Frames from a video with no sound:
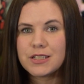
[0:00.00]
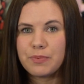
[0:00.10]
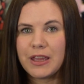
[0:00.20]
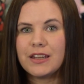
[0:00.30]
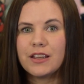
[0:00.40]

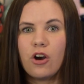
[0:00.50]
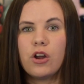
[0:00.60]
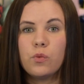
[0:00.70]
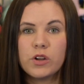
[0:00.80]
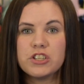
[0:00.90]
depending
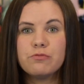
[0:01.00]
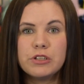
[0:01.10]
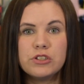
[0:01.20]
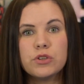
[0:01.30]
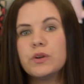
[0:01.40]
on what you've
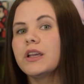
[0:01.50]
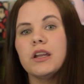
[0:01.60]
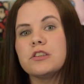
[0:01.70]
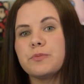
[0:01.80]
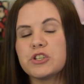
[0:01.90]
been doing,
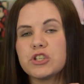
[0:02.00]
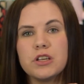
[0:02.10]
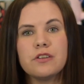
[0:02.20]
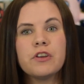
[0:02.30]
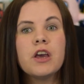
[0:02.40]
and
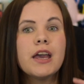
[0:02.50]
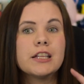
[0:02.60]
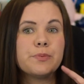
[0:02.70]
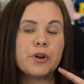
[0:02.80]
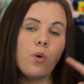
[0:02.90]
especially if
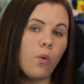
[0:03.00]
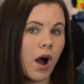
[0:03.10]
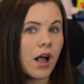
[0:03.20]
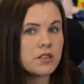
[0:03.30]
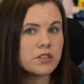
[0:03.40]
it's been a
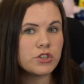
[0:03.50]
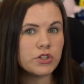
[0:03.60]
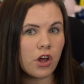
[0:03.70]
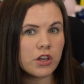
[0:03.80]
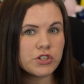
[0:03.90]
while since
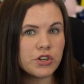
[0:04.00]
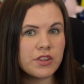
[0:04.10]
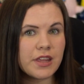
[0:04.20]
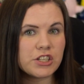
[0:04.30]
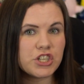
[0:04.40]
you last
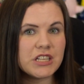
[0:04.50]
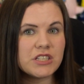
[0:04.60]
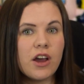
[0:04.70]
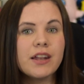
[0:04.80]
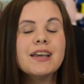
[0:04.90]
turned that
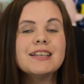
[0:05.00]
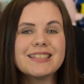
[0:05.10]
cheat on.